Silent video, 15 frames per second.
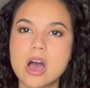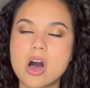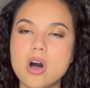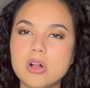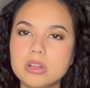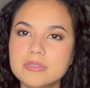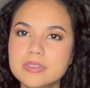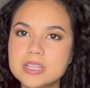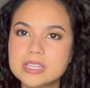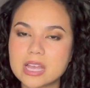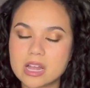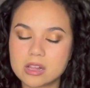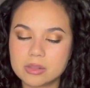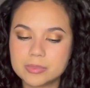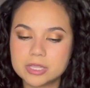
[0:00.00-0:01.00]
All of these
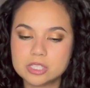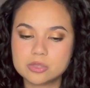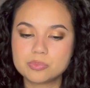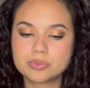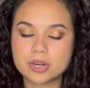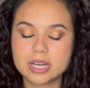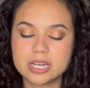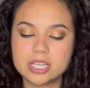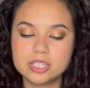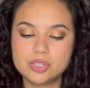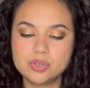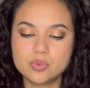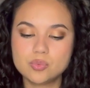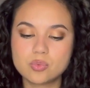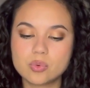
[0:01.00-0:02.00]
elements brought
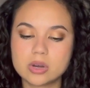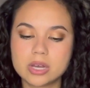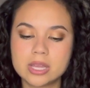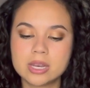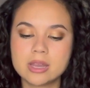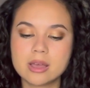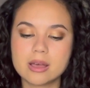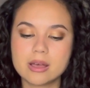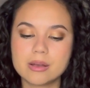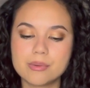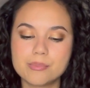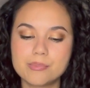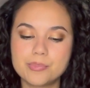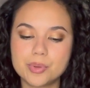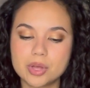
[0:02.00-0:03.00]
into one
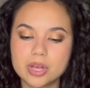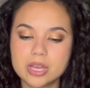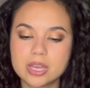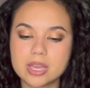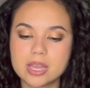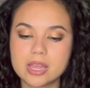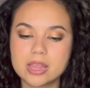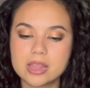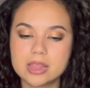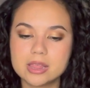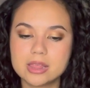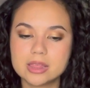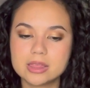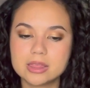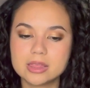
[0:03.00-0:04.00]
book,
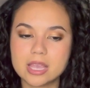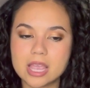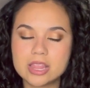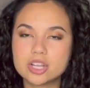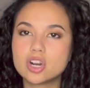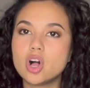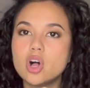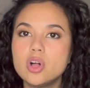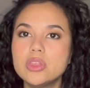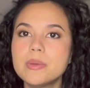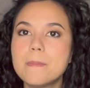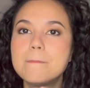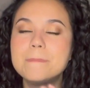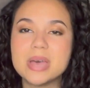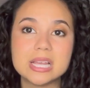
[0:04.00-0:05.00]
and they're all the
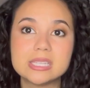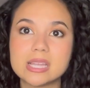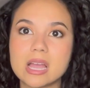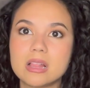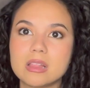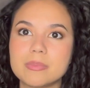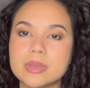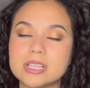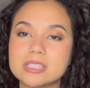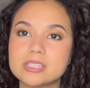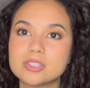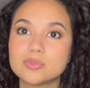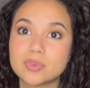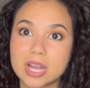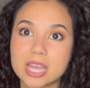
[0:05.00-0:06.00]
best
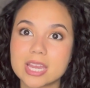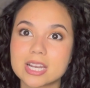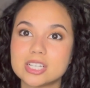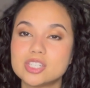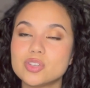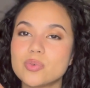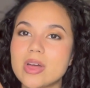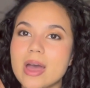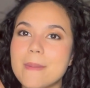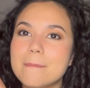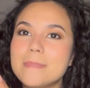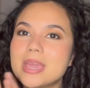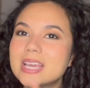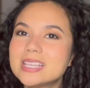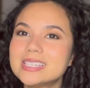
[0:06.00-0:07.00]
elements, right? So that
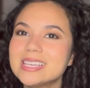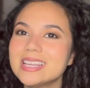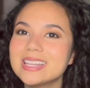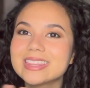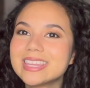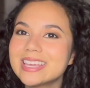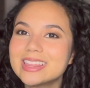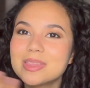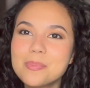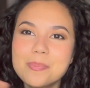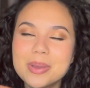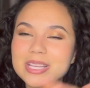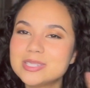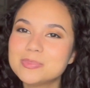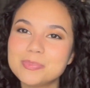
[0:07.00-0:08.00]
makes it like the
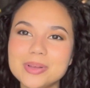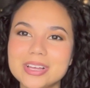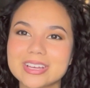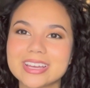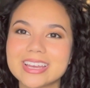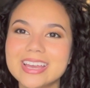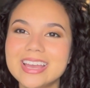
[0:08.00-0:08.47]
best book.